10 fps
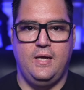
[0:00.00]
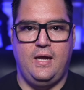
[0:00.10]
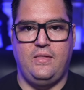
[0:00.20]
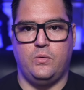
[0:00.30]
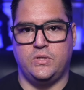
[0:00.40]

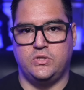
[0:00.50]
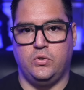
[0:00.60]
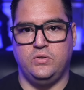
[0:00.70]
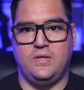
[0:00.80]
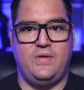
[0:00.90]
and the
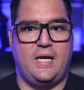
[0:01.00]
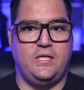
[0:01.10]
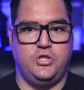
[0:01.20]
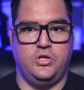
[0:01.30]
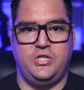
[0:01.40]
result of that
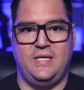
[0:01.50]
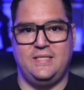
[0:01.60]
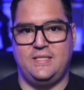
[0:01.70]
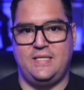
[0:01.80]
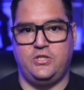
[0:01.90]
injunction
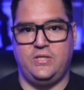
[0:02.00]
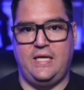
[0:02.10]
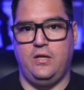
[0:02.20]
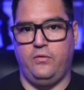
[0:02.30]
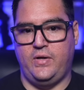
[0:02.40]
is essentially a
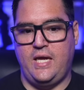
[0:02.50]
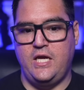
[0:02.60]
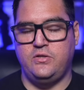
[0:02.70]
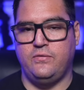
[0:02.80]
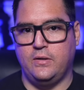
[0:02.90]

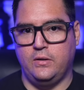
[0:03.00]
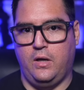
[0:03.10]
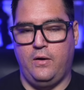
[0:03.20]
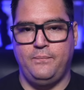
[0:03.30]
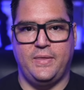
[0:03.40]
nullification of the
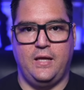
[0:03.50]
law,